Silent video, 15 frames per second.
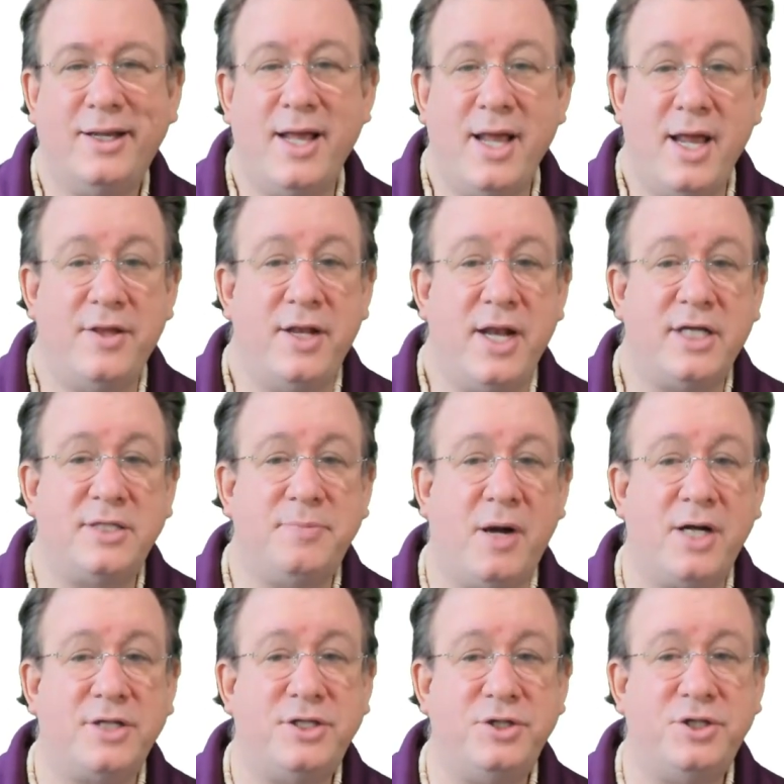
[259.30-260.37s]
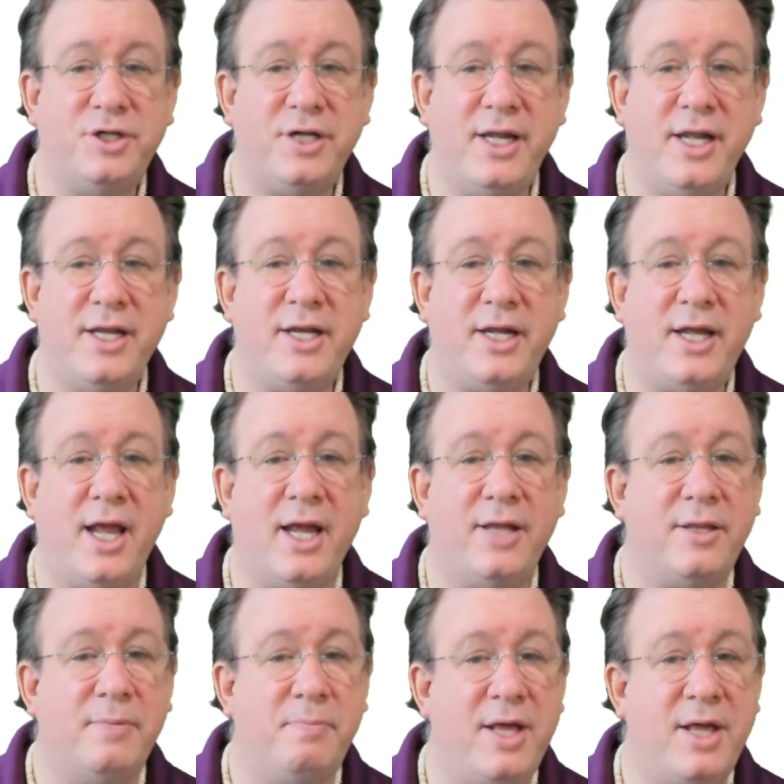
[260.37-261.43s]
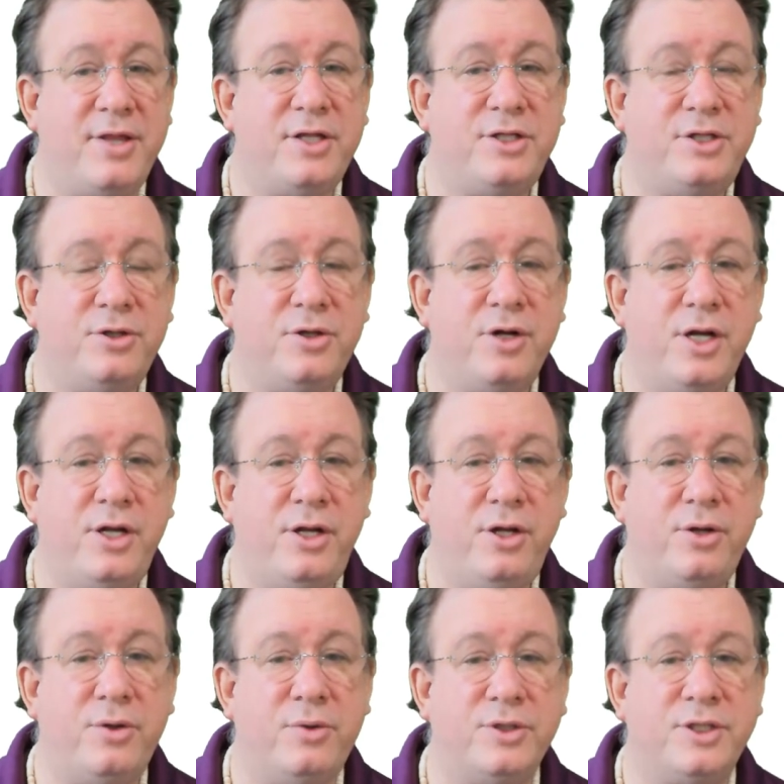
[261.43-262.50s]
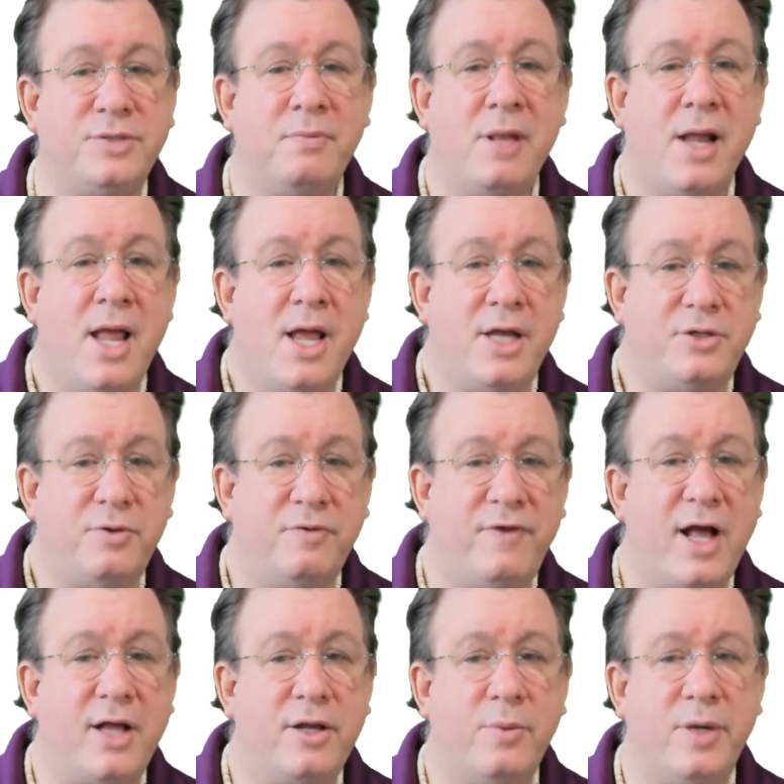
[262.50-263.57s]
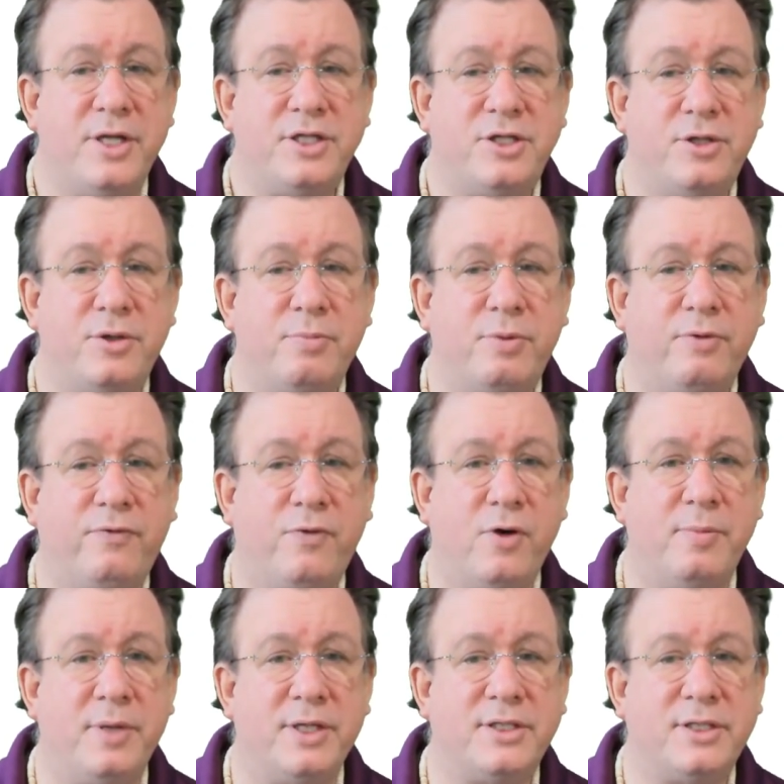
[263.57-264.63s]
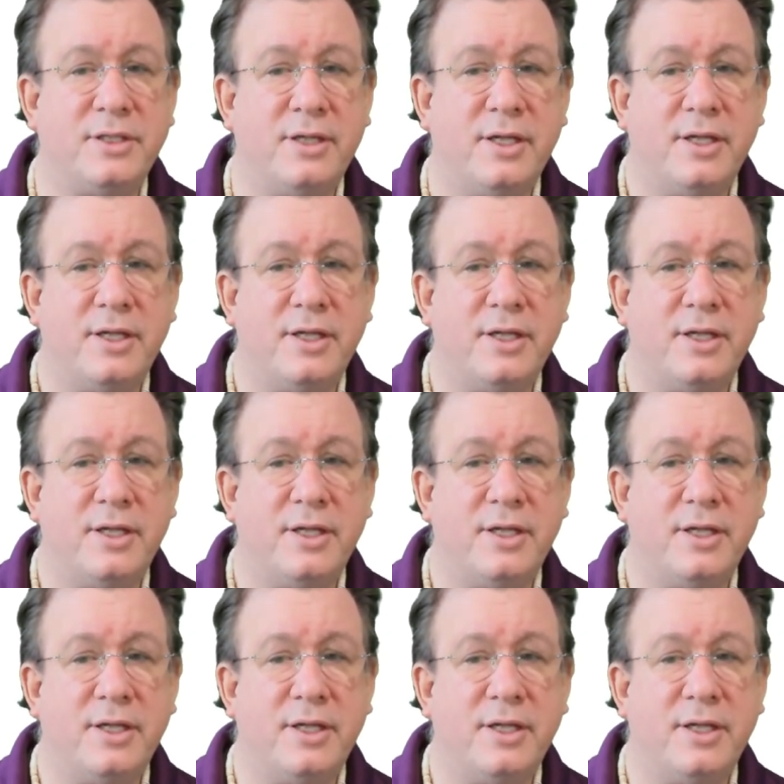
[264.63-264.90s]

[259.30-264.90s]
In the next box, you should indicate the methods you're going to use to evaluate student performance.